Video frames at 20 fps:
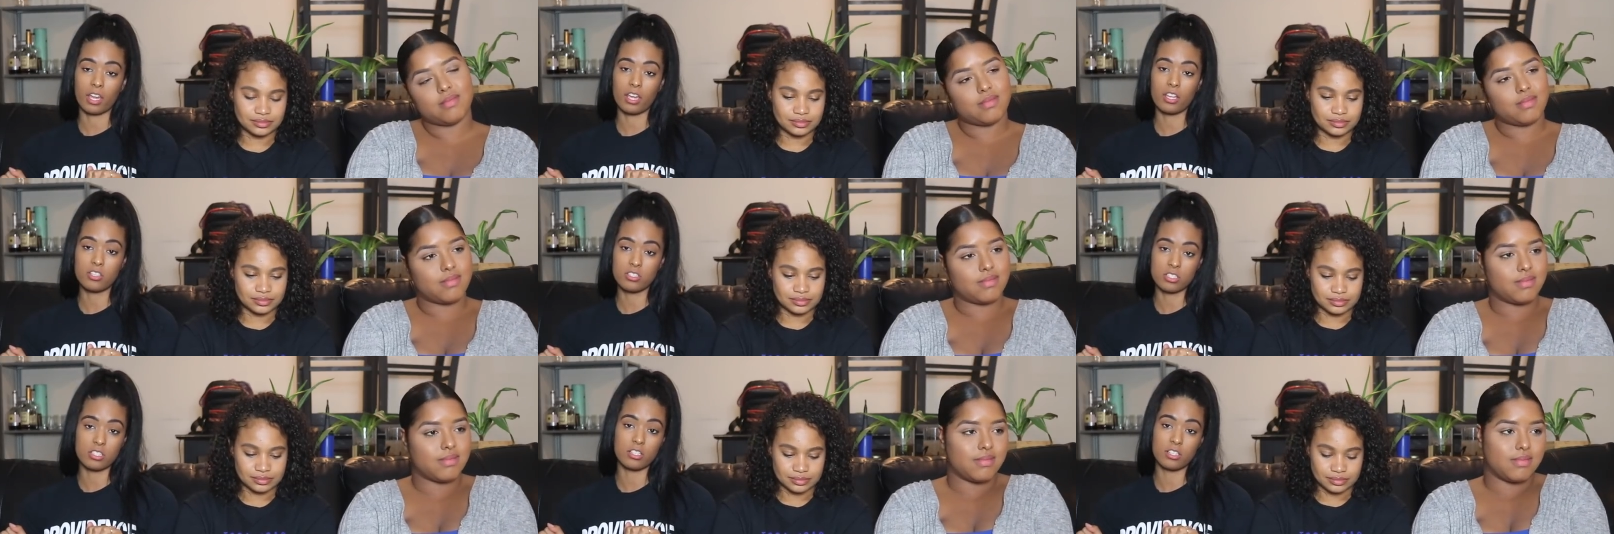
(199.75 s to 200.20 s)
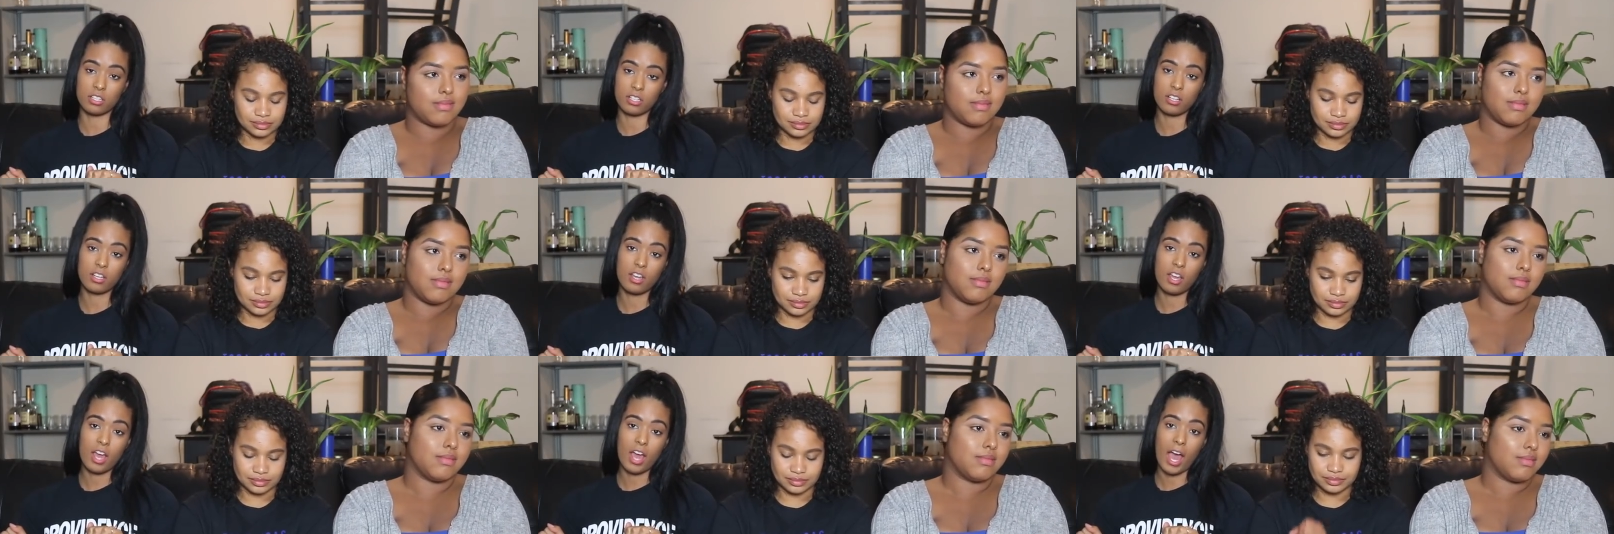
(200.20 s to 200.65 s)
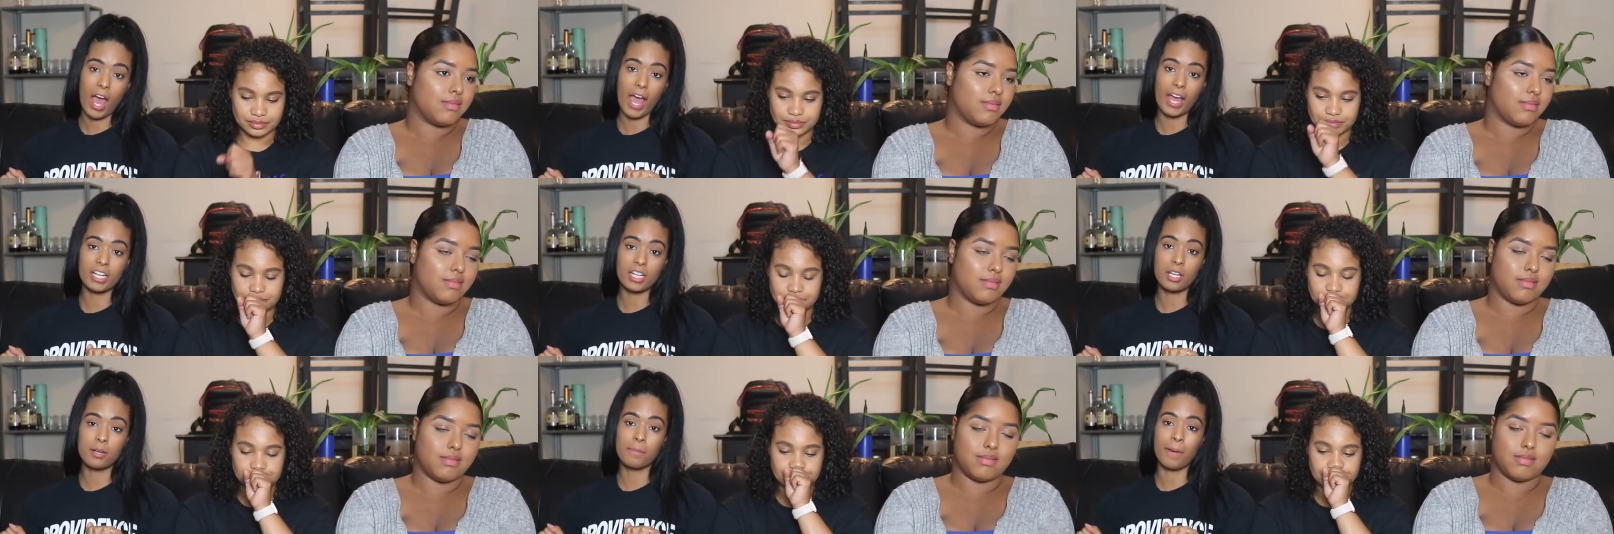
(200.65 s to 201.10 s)
Speaker 1: occasion.
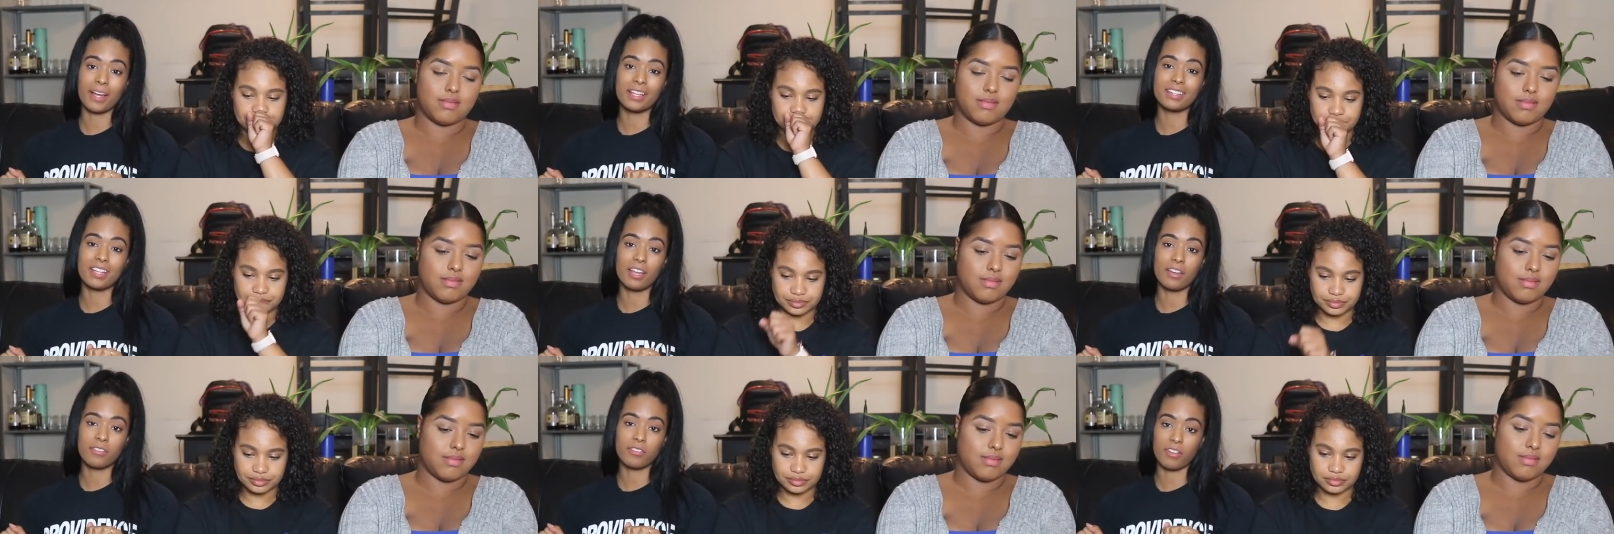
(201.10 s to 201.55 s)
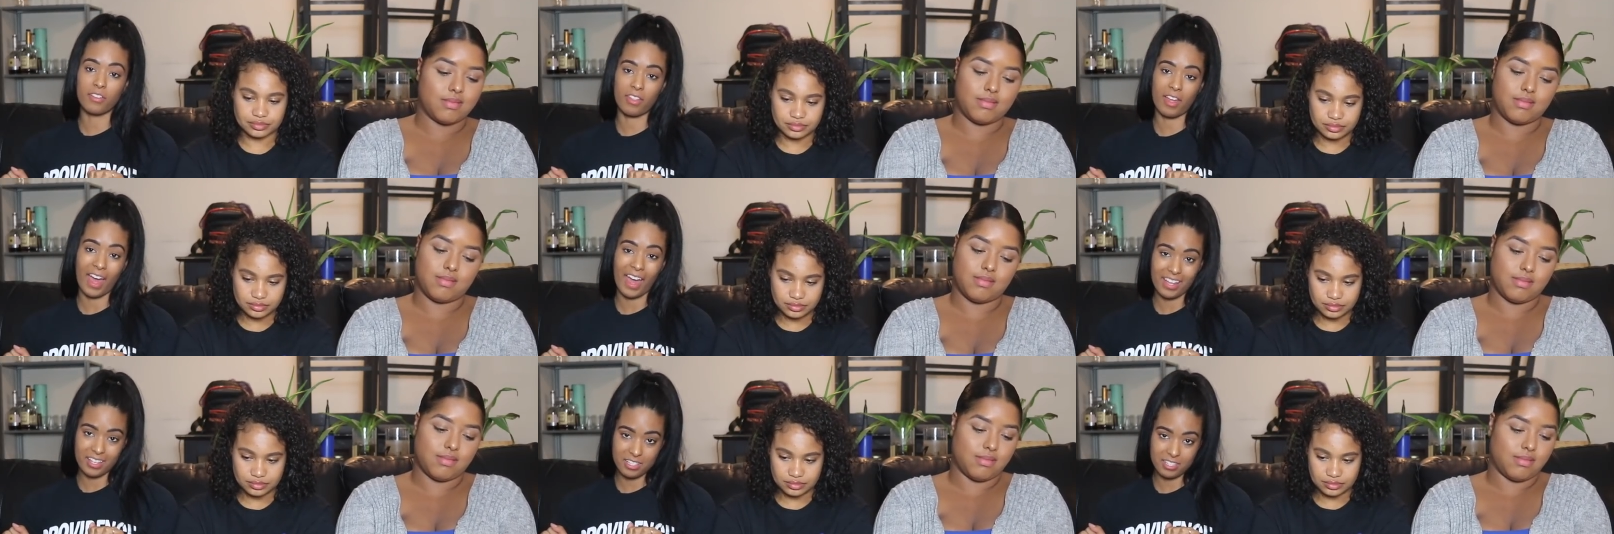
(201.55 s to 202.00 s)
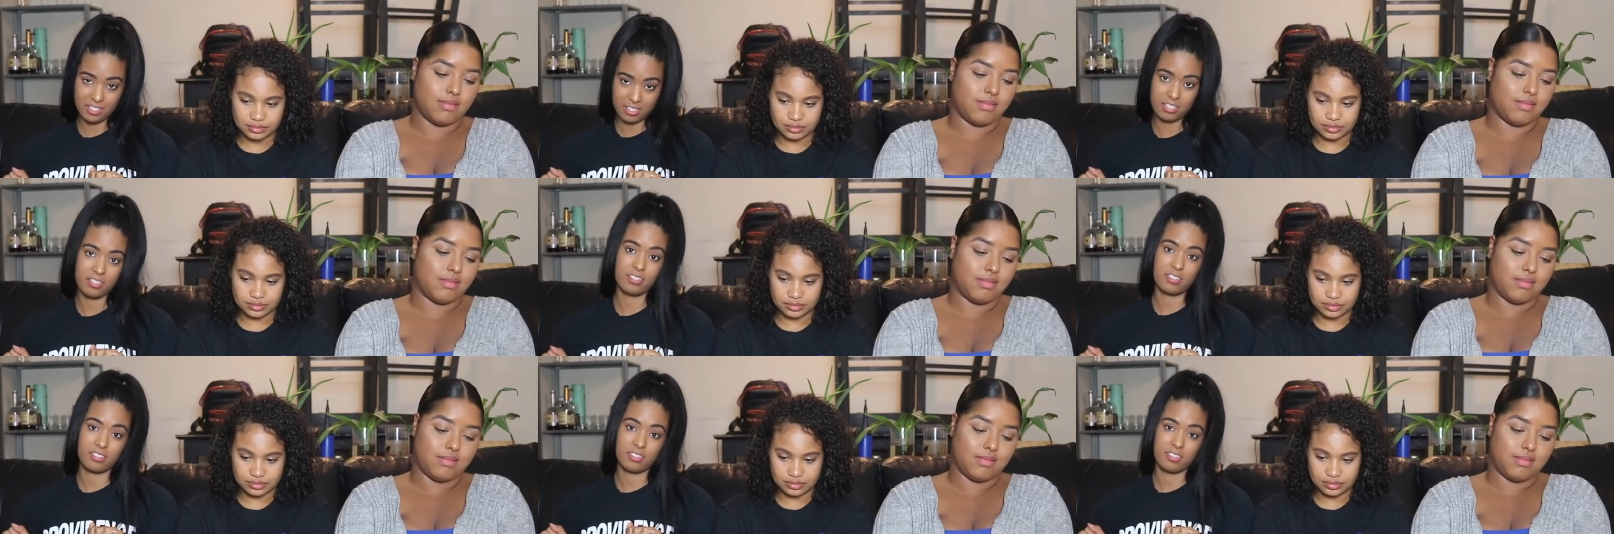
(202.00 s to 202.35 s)
I need my day for that.